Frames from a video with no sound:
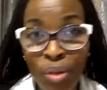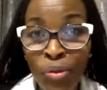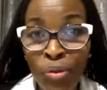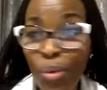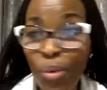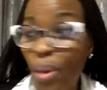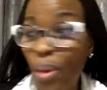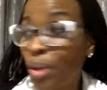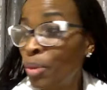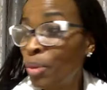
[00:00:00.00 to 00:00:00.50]
If
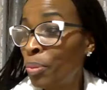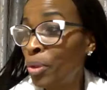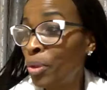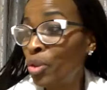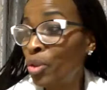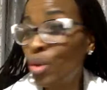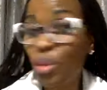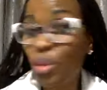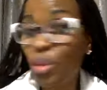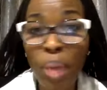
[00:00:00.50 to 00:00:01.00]
you want to
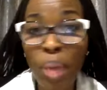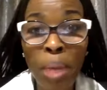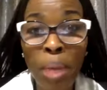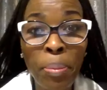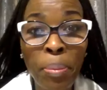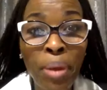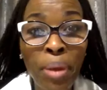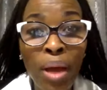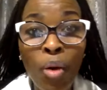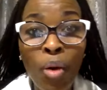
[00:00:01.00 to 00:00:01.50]
produce
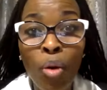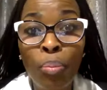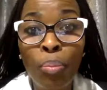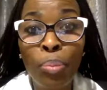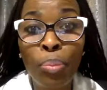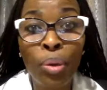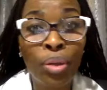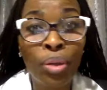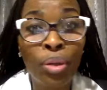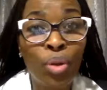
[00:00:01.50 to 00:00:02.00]
paper or
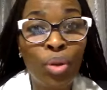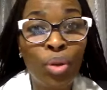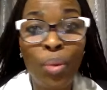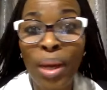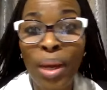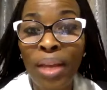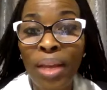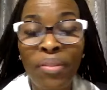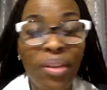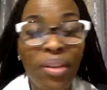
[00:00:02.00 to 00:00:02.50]
books or
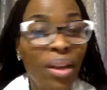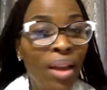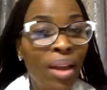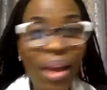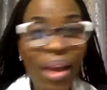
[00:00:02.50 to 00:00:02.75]
whatever,